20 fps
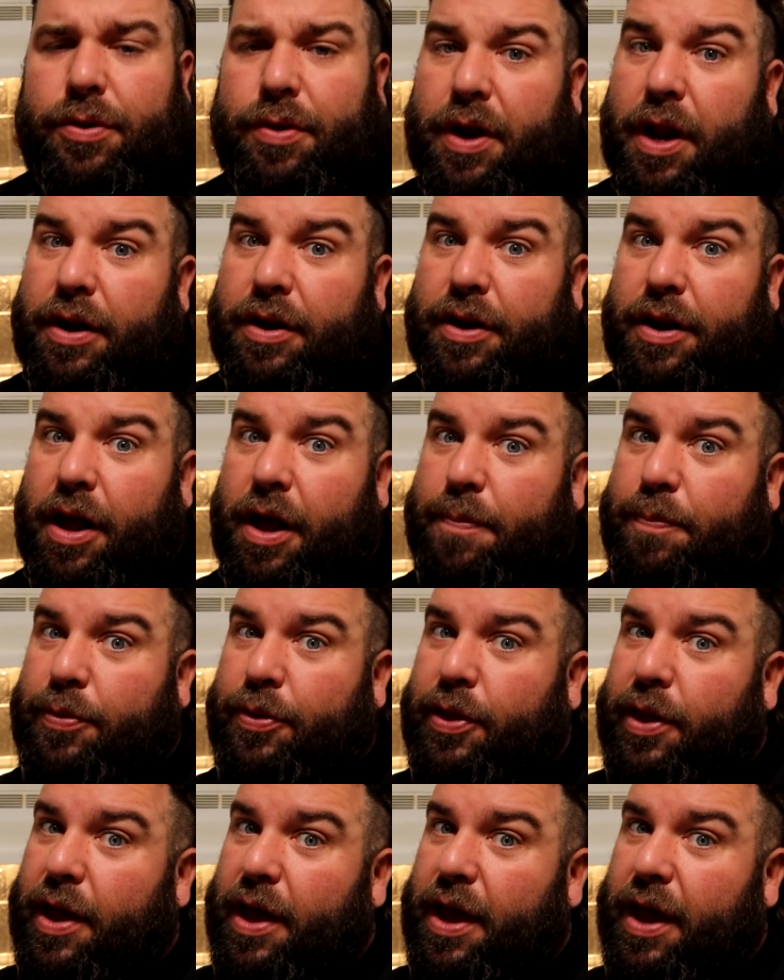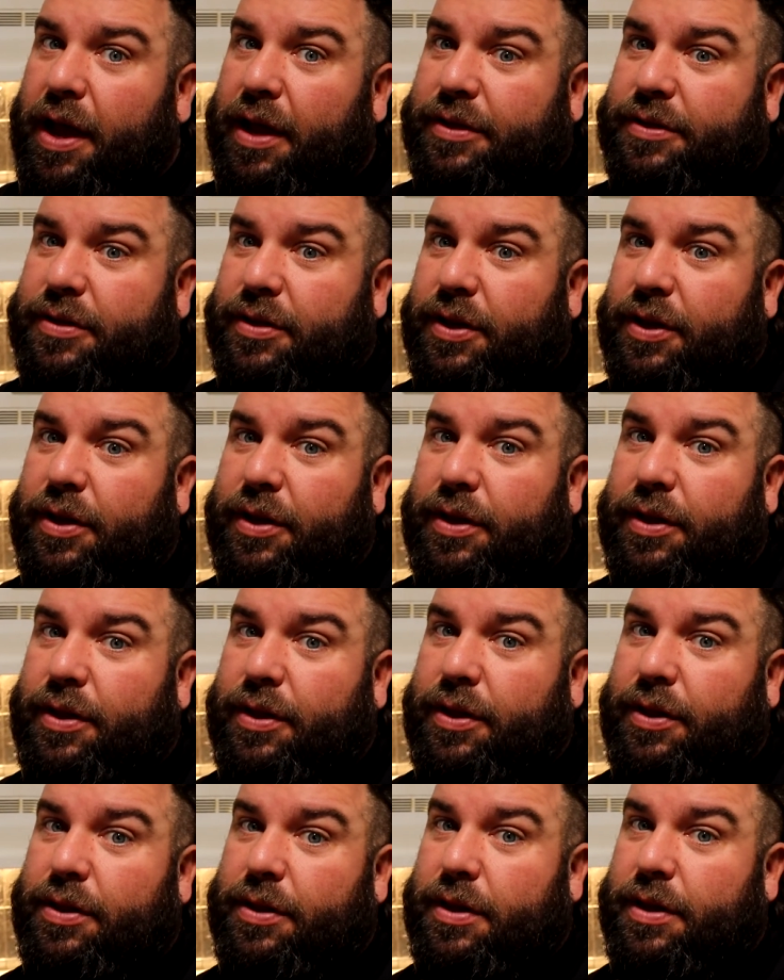it ended up that
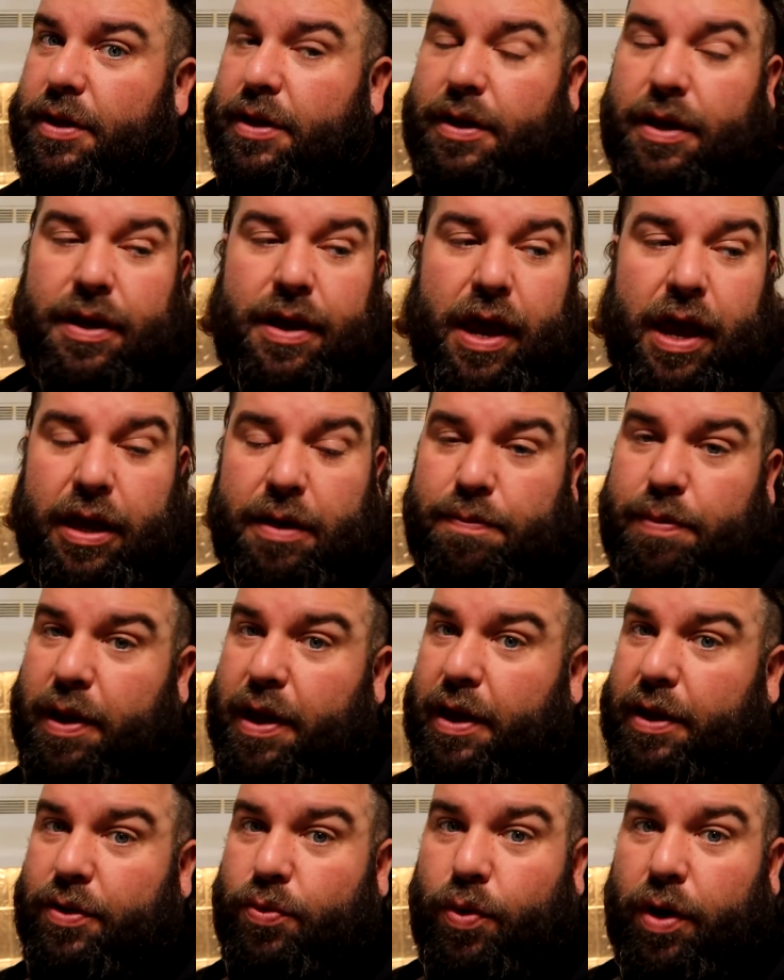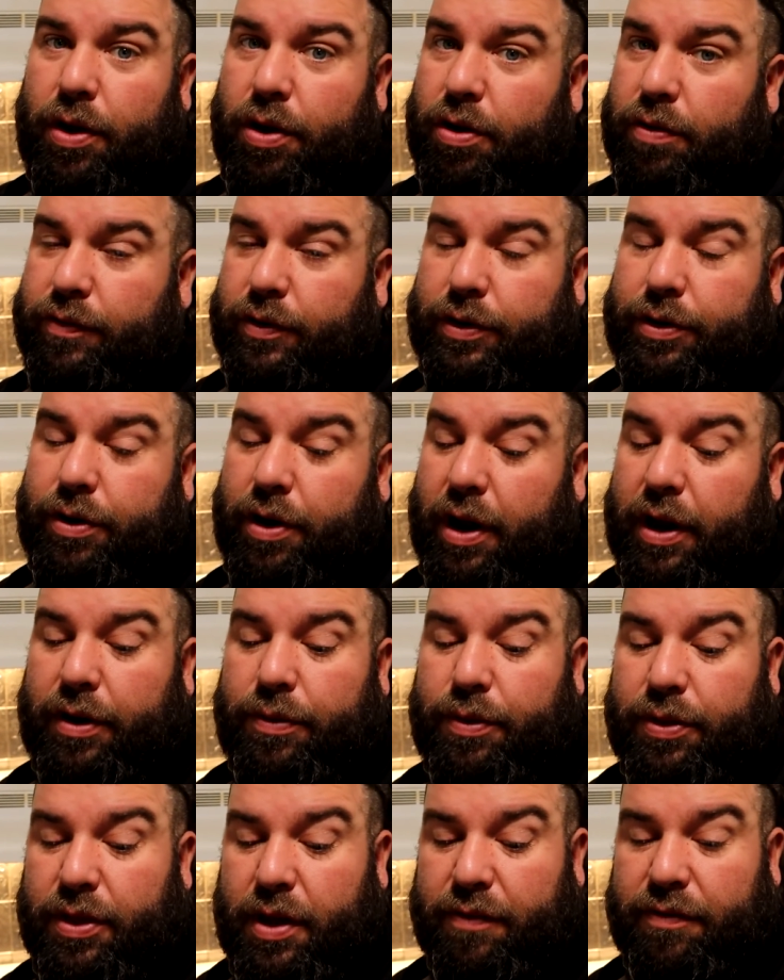the egg bake went over great
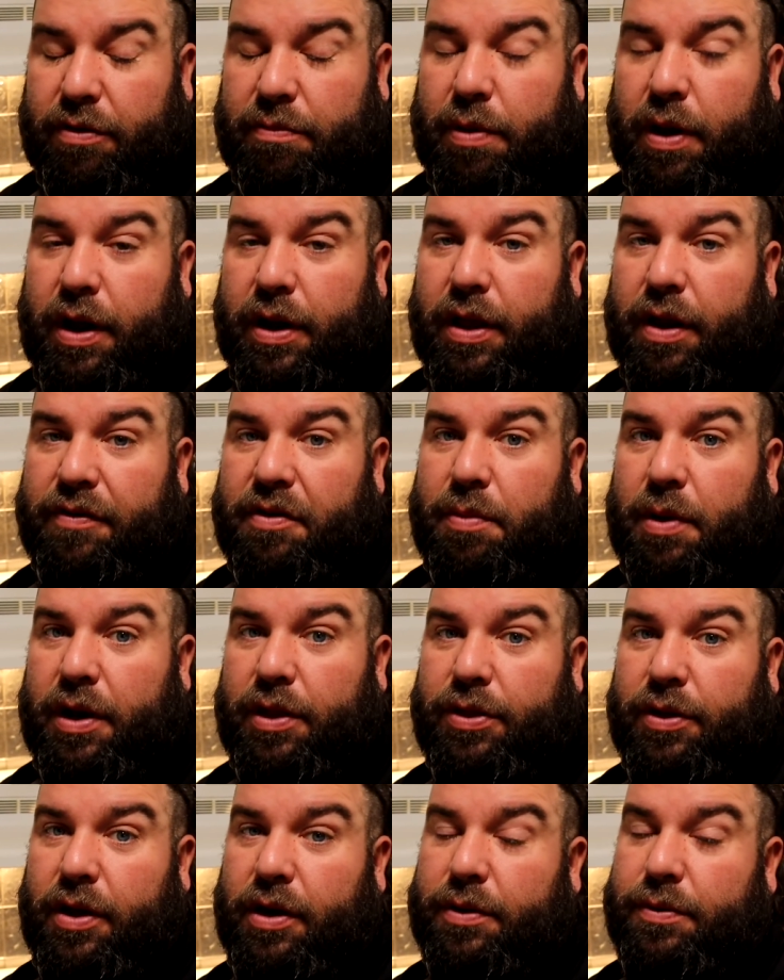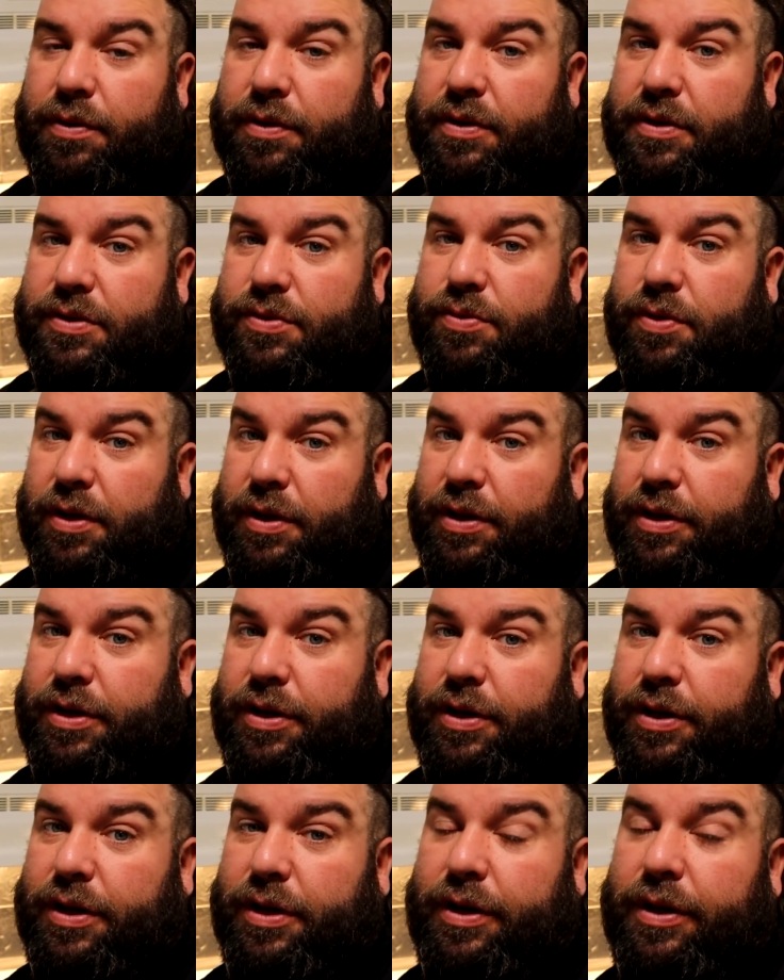with everybody. Everybody thought it was really
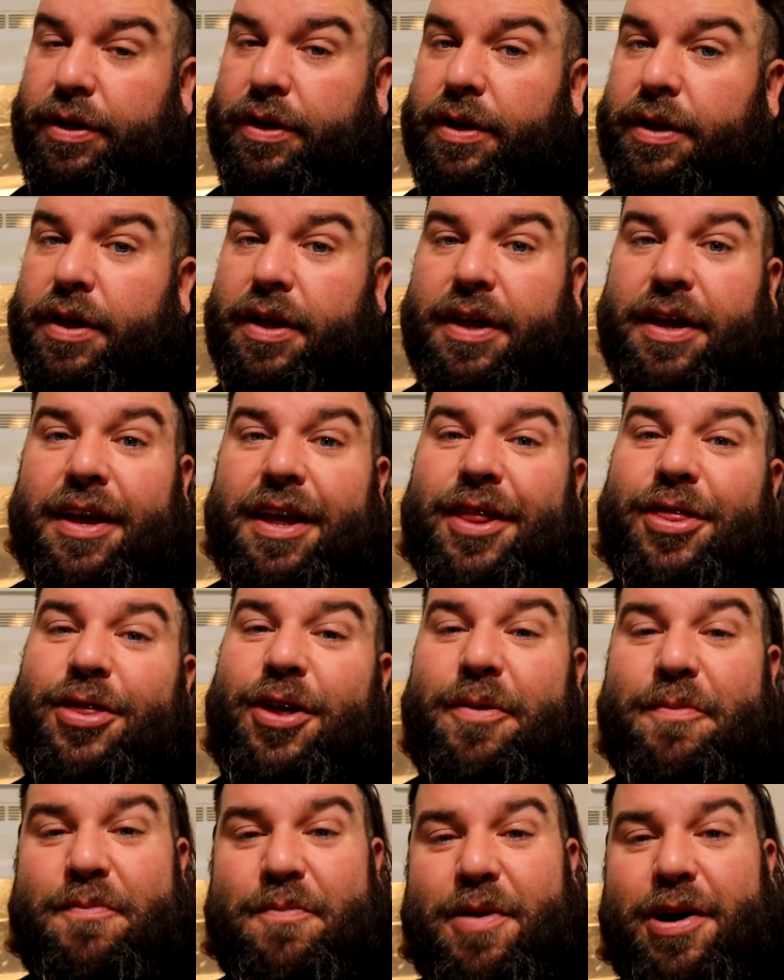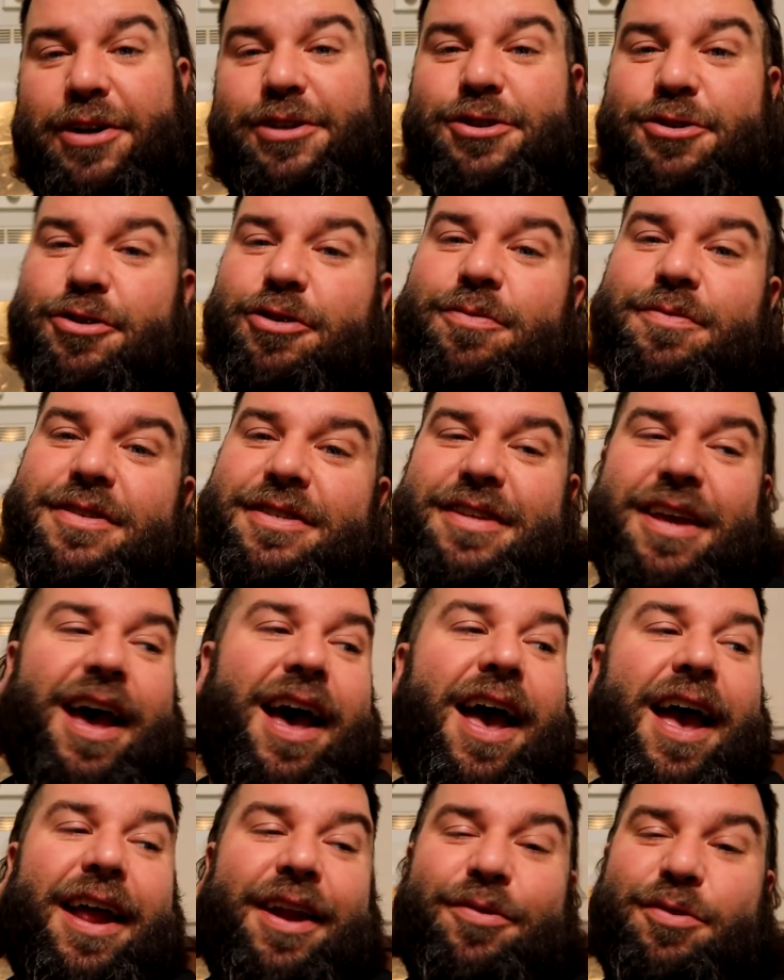good. The mushroom
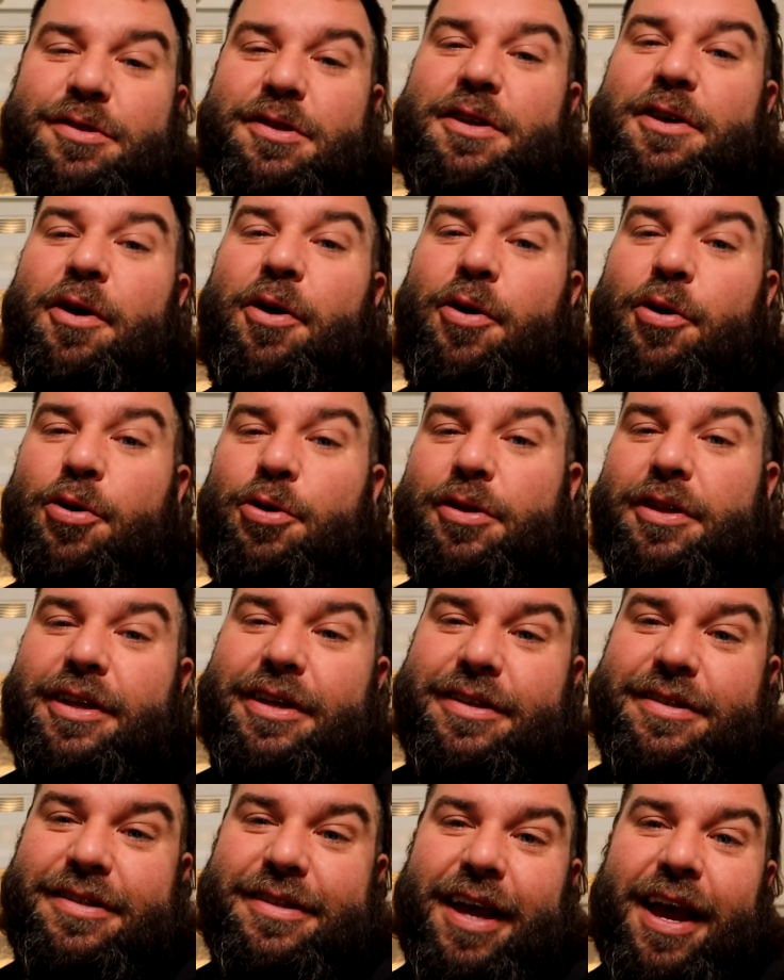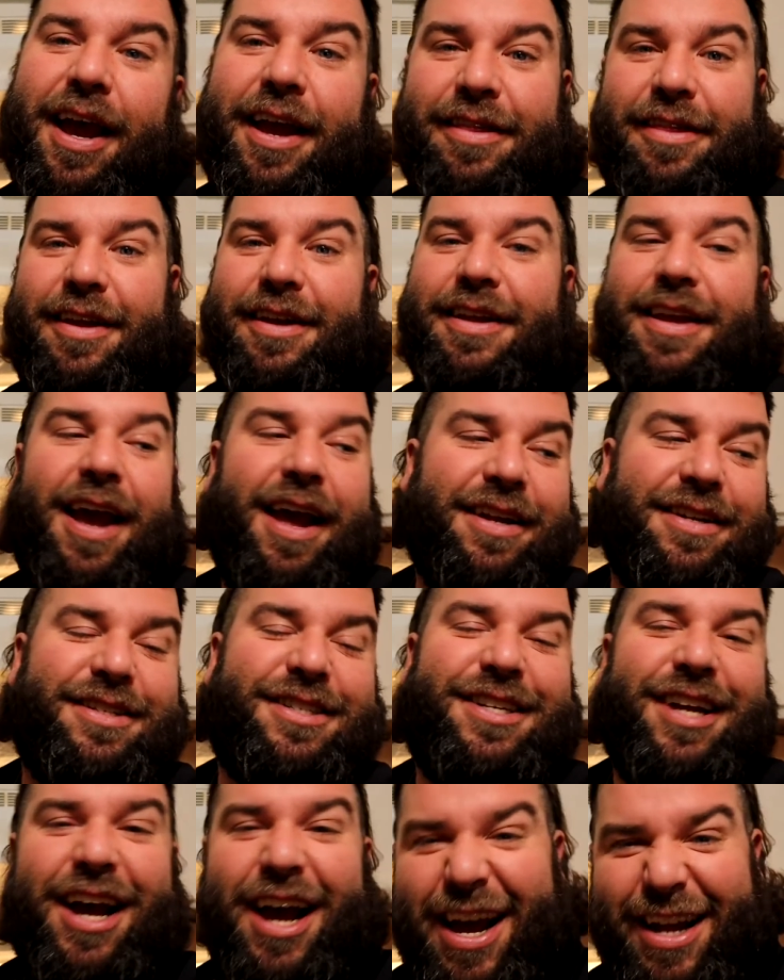side was the only side that got
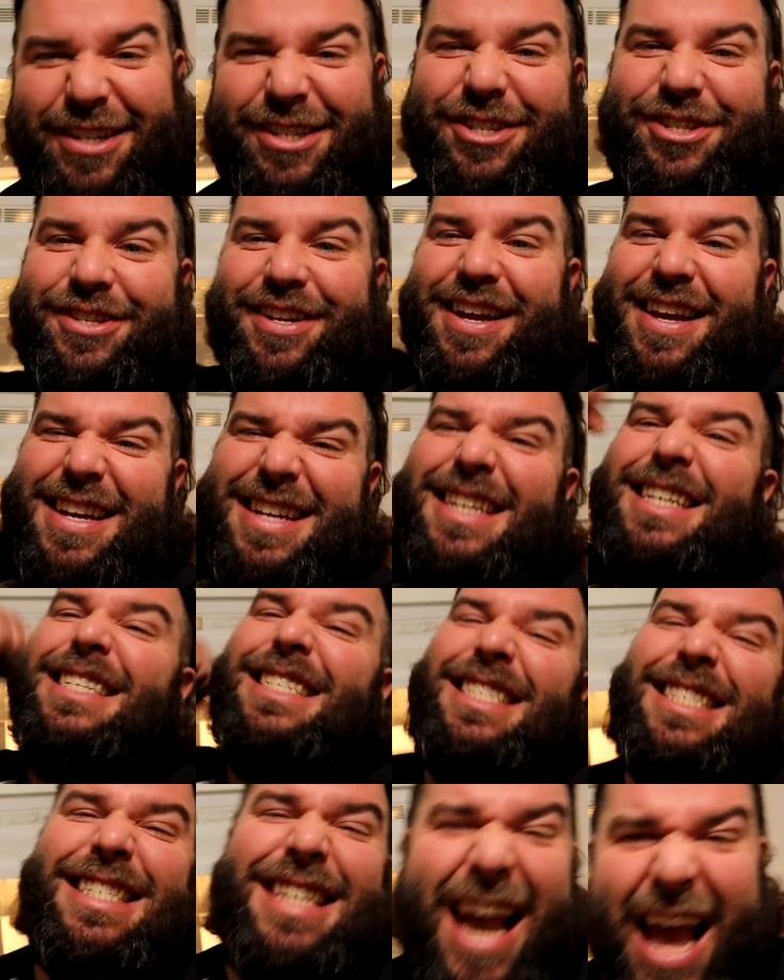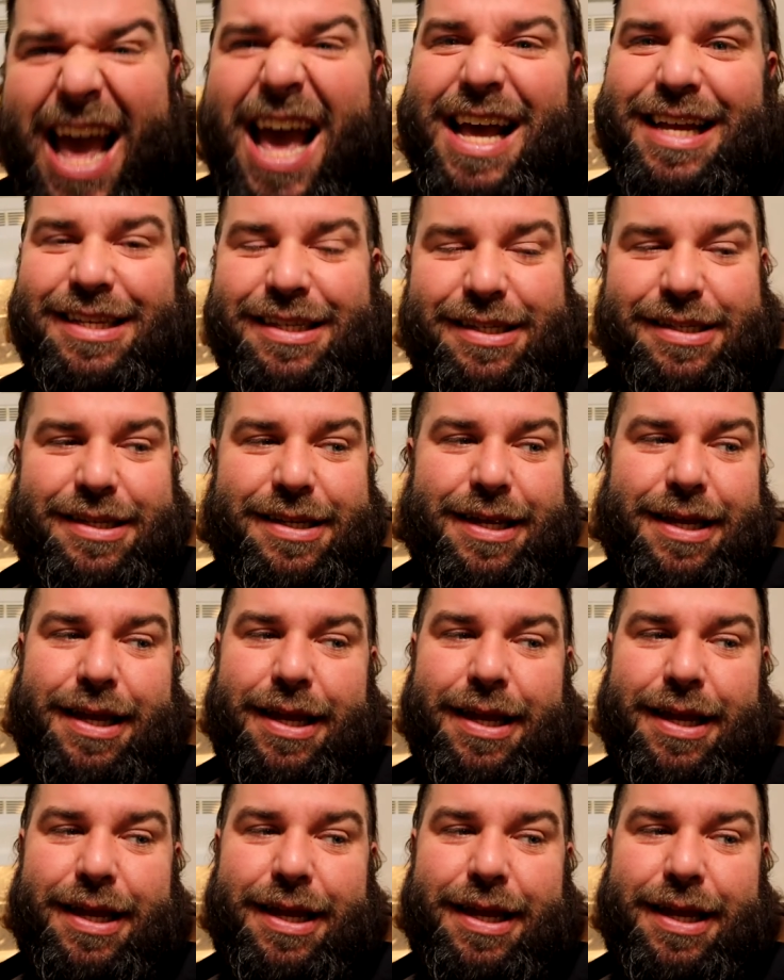touched. Yes!